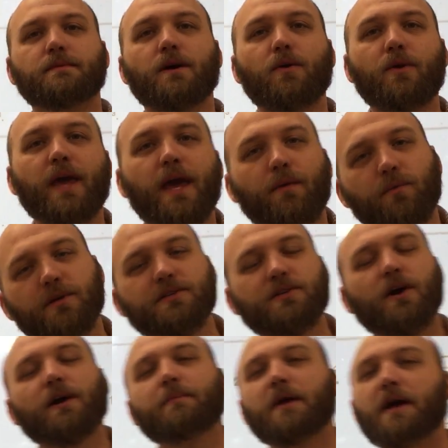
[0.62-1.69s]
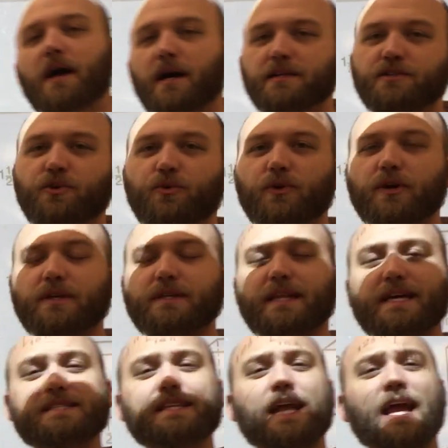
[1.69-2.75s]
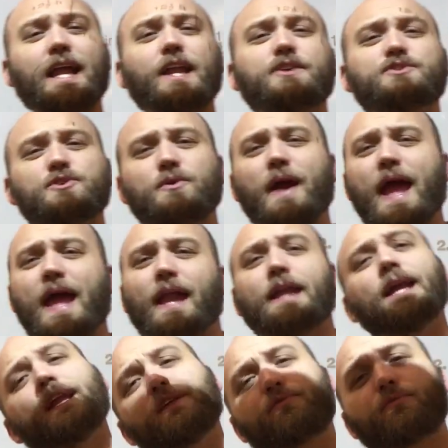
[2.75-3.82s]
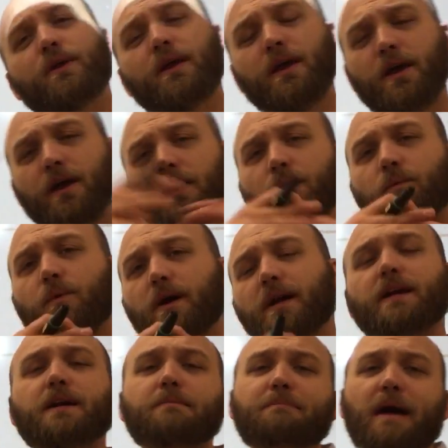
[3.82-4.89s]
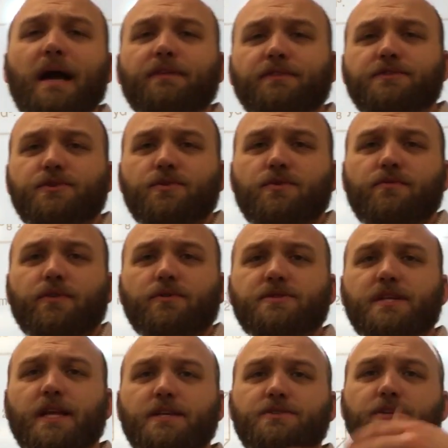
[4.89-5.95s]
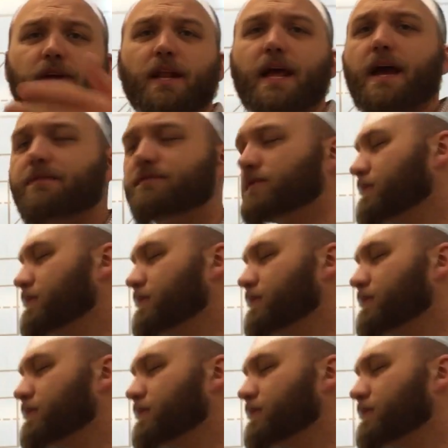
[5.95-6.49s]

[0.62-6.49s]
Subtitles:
Okay, we're talking about Encore, lesson 82 and 83. We're going to combine the two of those today, so you're going to have